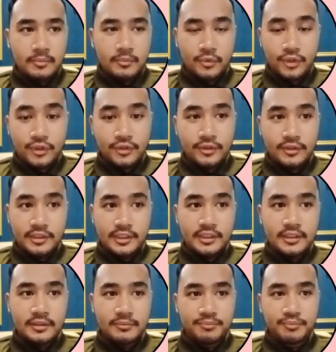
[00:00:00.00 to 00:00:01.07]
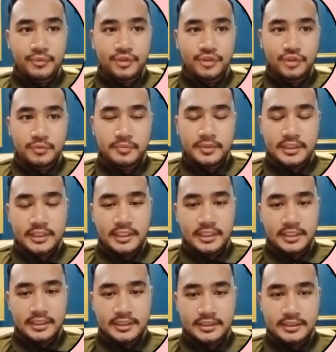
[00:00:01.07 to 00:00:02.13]
Monitoring, measurement,
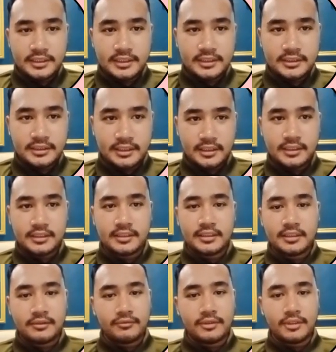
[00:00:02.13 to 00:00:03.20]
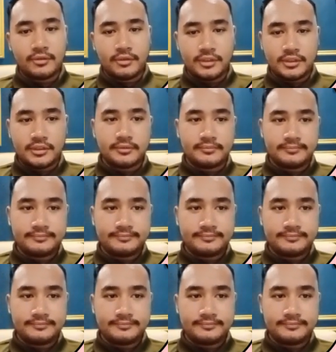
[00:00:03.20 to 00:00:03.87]
analysis, and evaluation.